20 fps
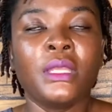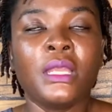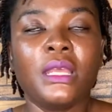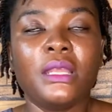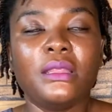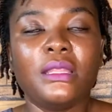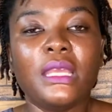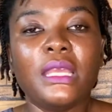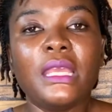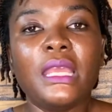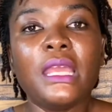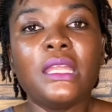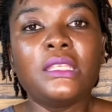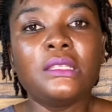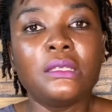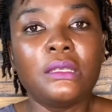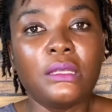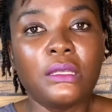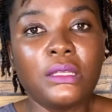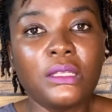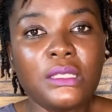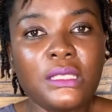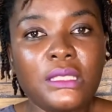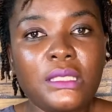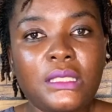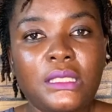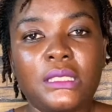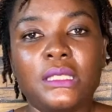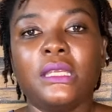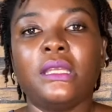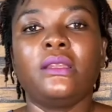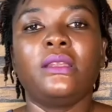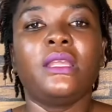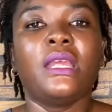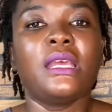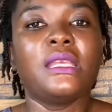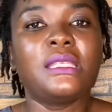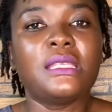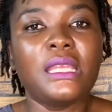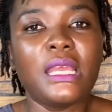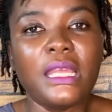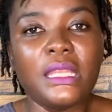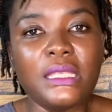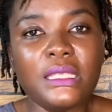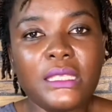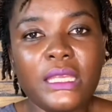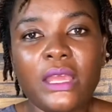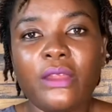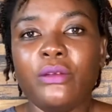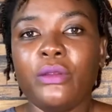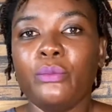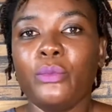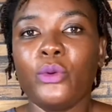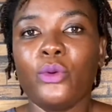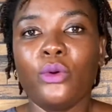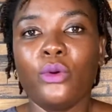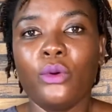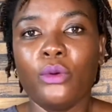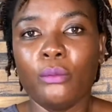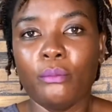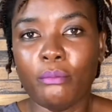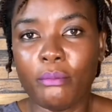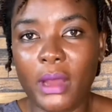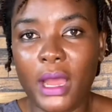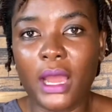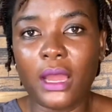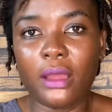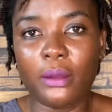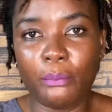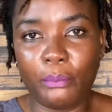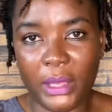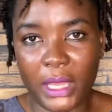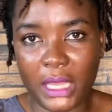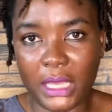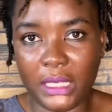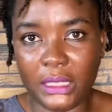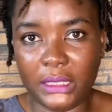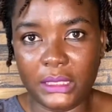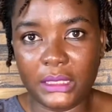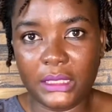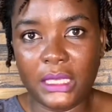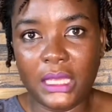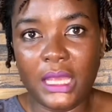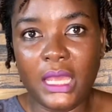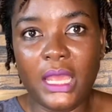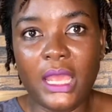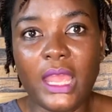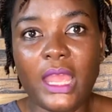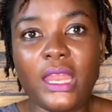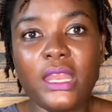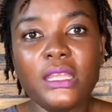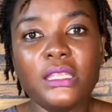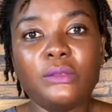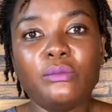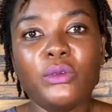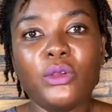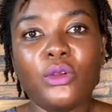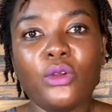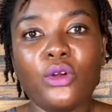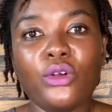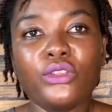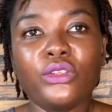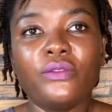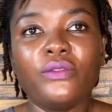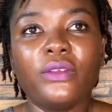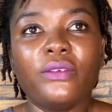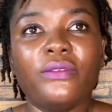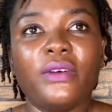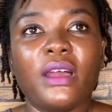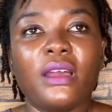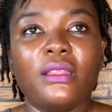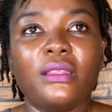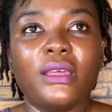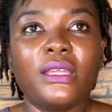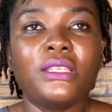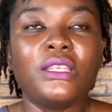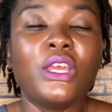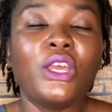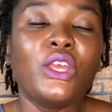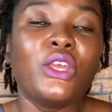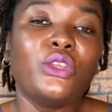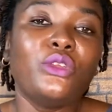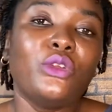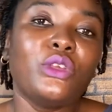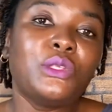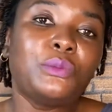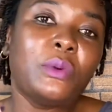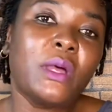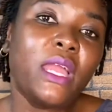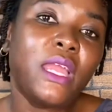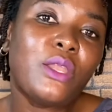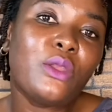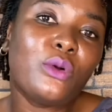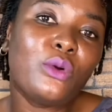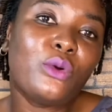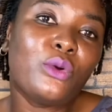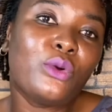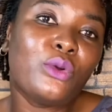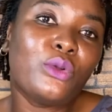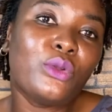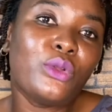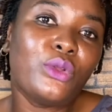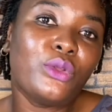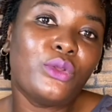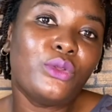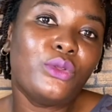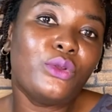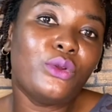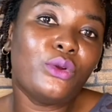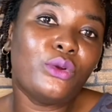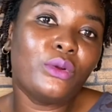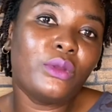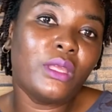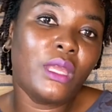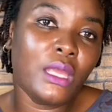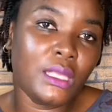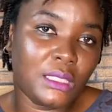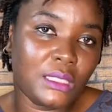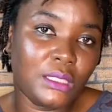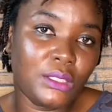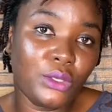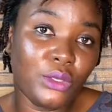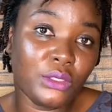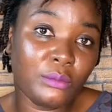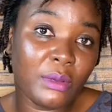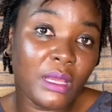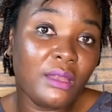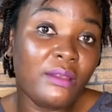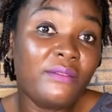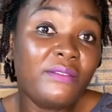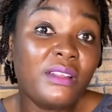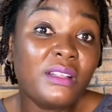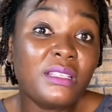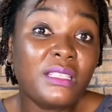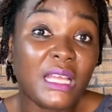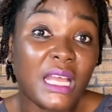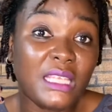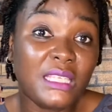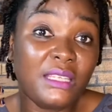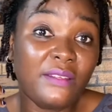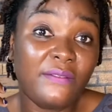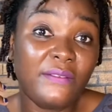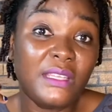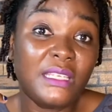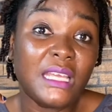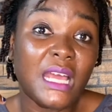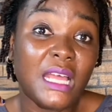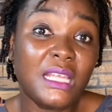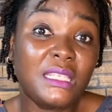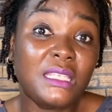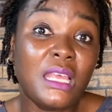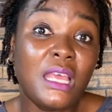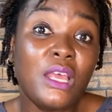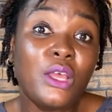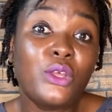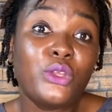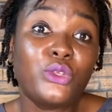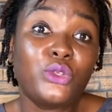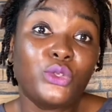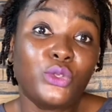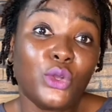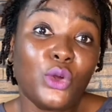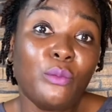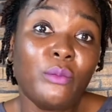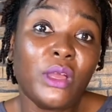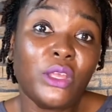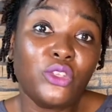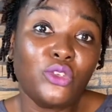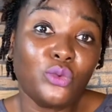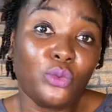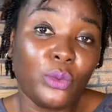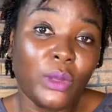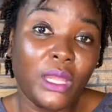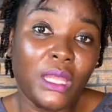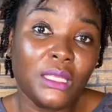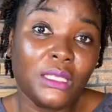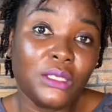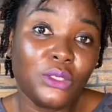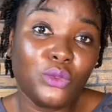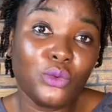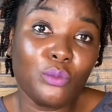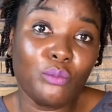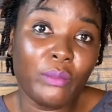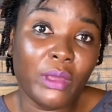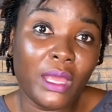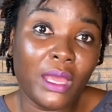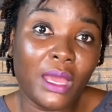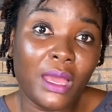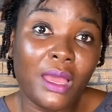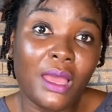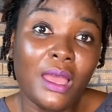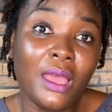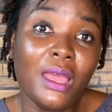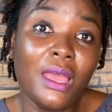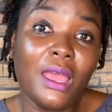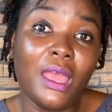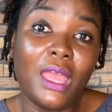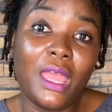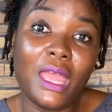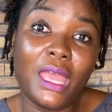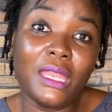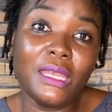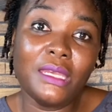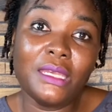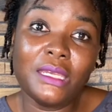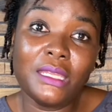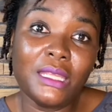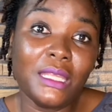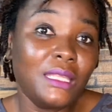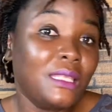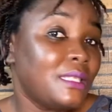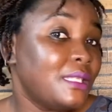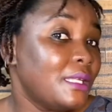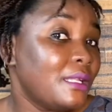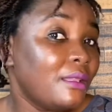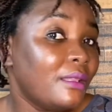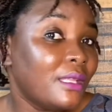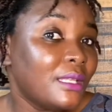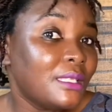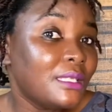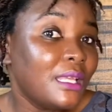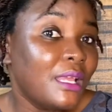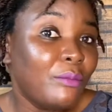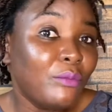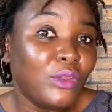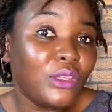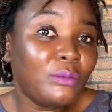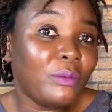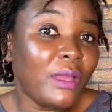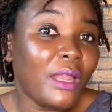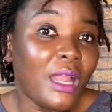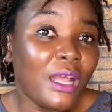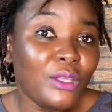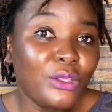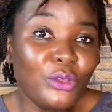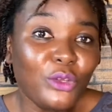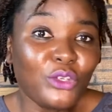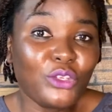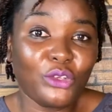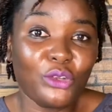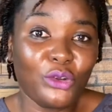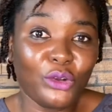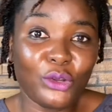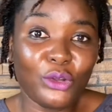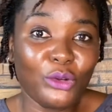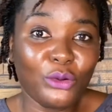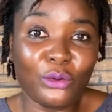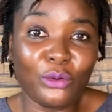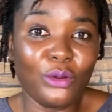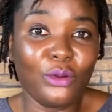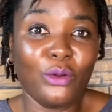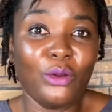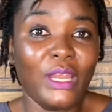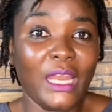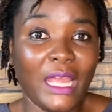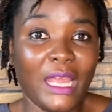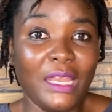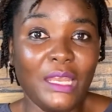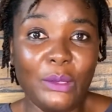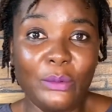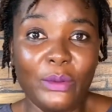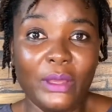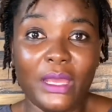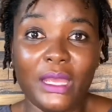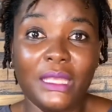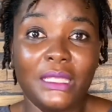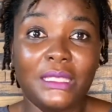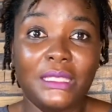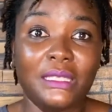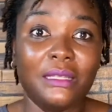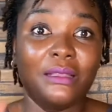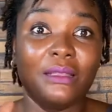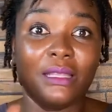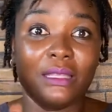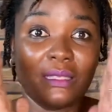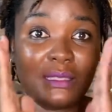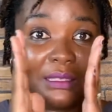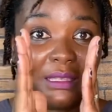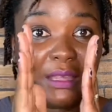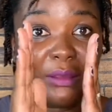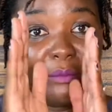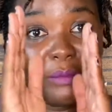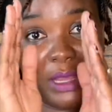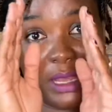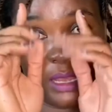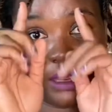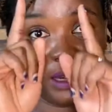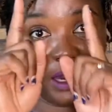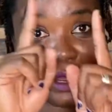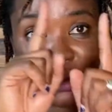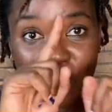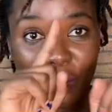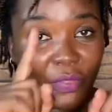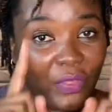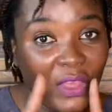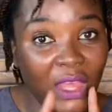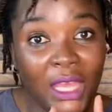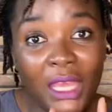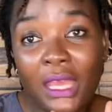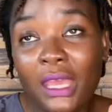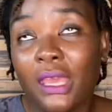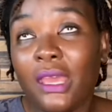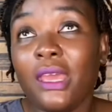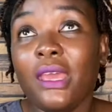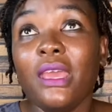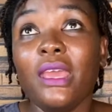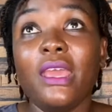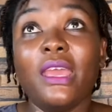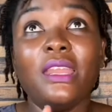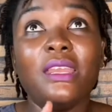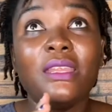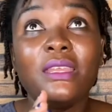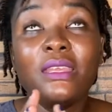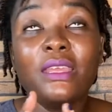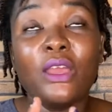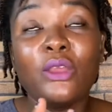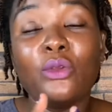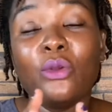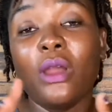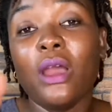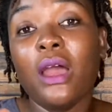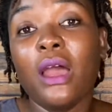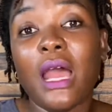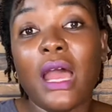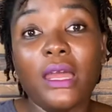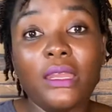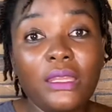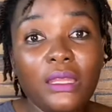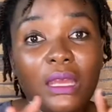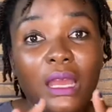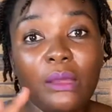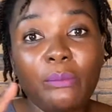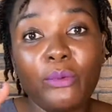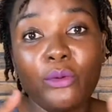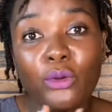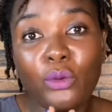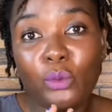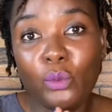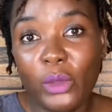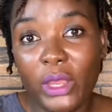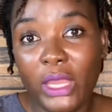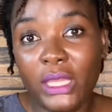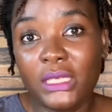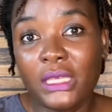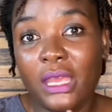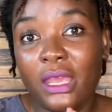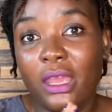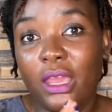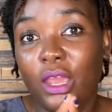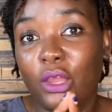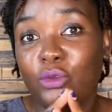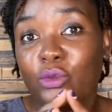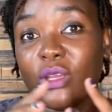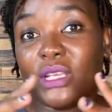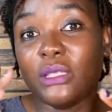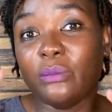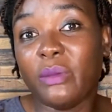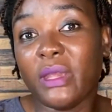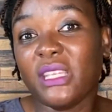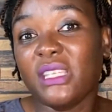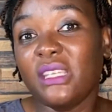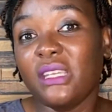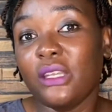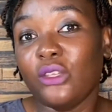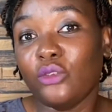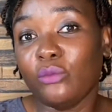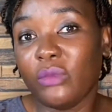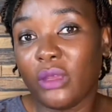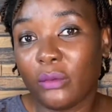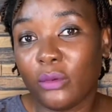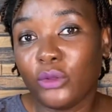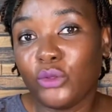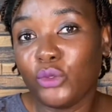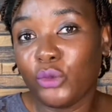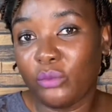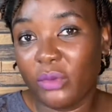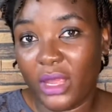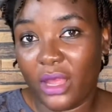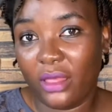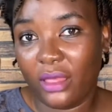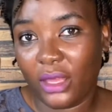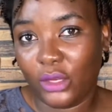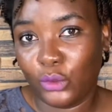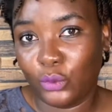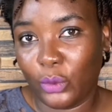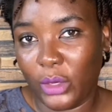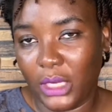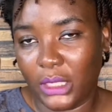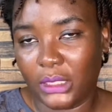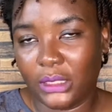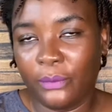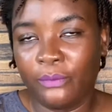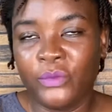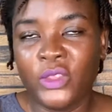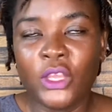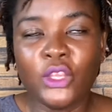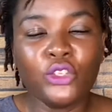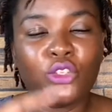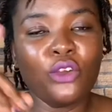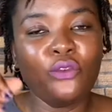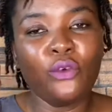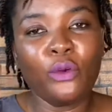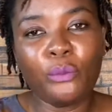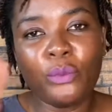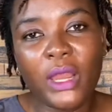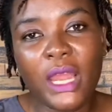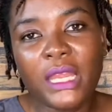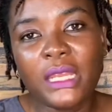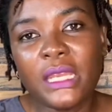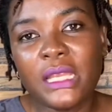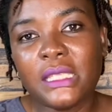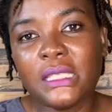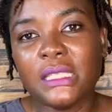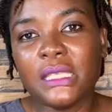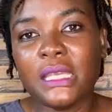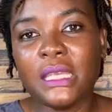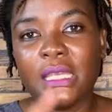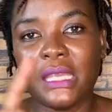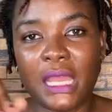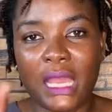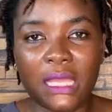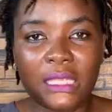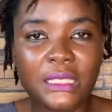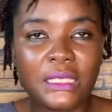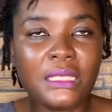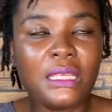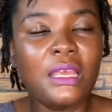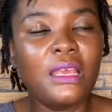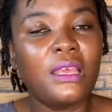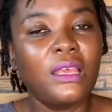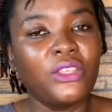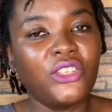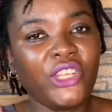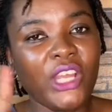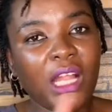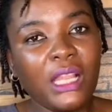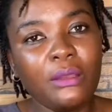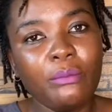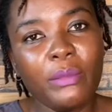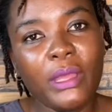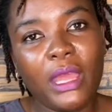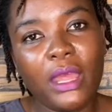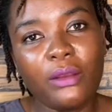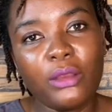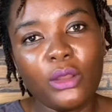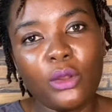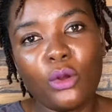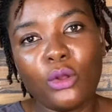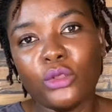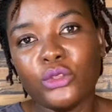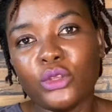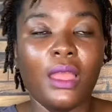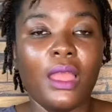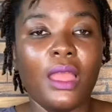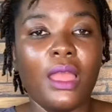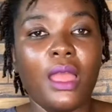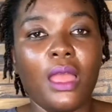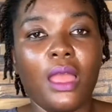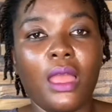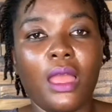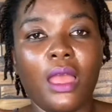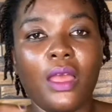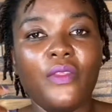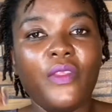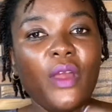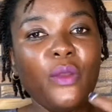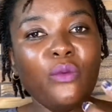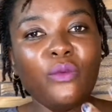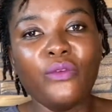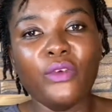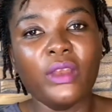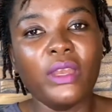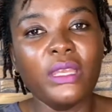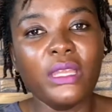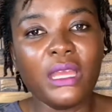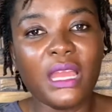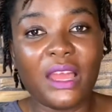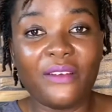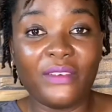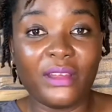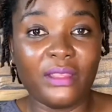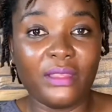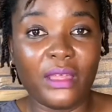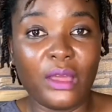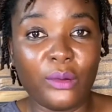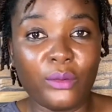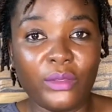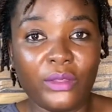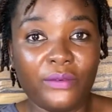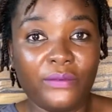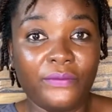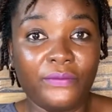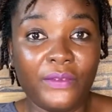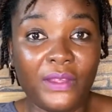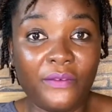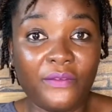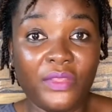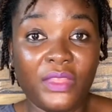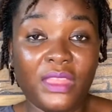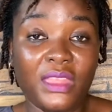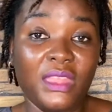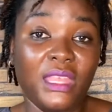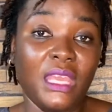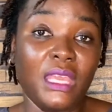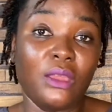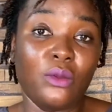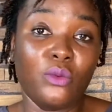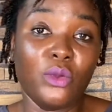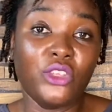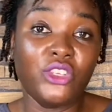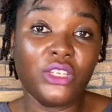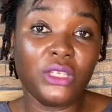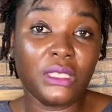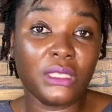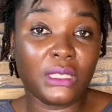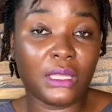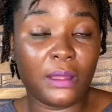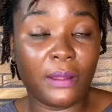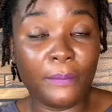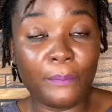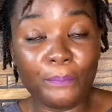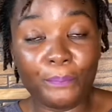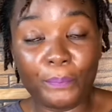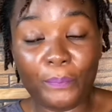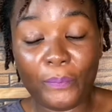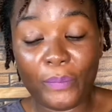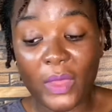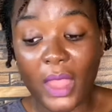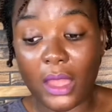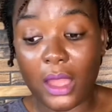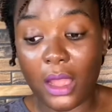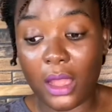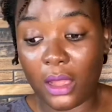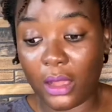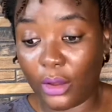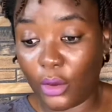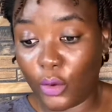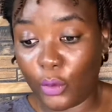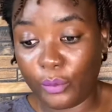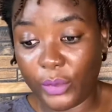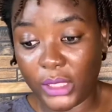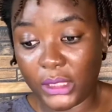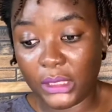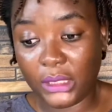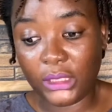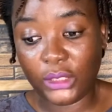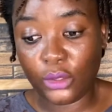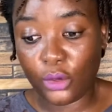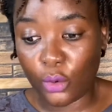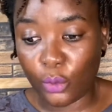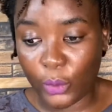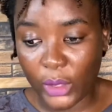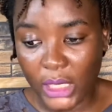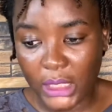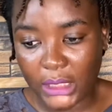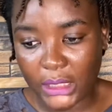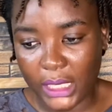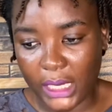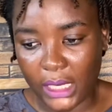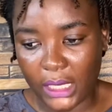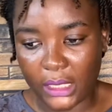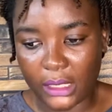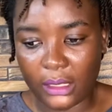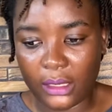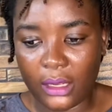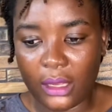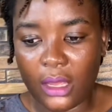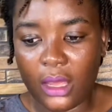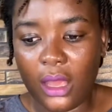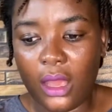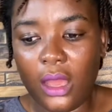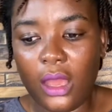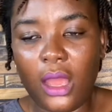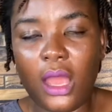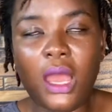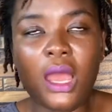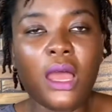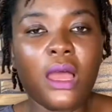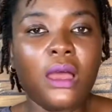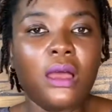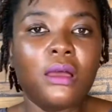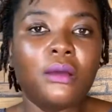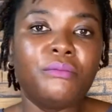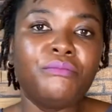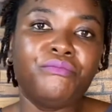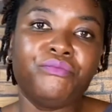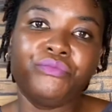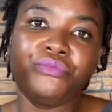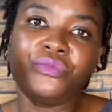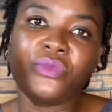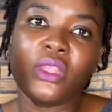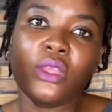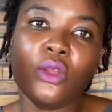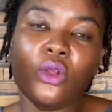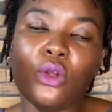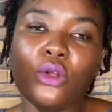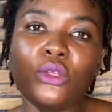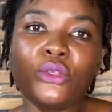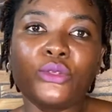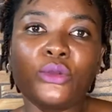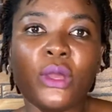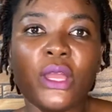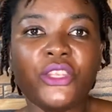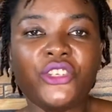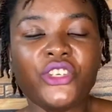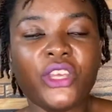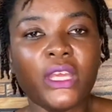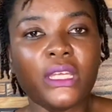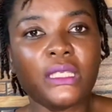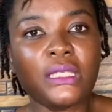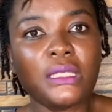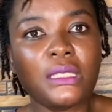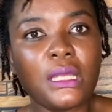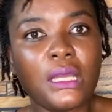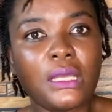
they get serious and terrible back pains. And it's because of the fact that your spine your spine feels as if it has so much weight to bear, and it's still the same. Your spine has not grown or gone anywhere. It's still the same narrow thing, and here you are adding upon weight and you're expecting it to be able to bear that weight. So for pregnancy, yes. Childbearing also. And then we've already covered now the fifth thing, which is the obesity or weight gain. Also, I checked,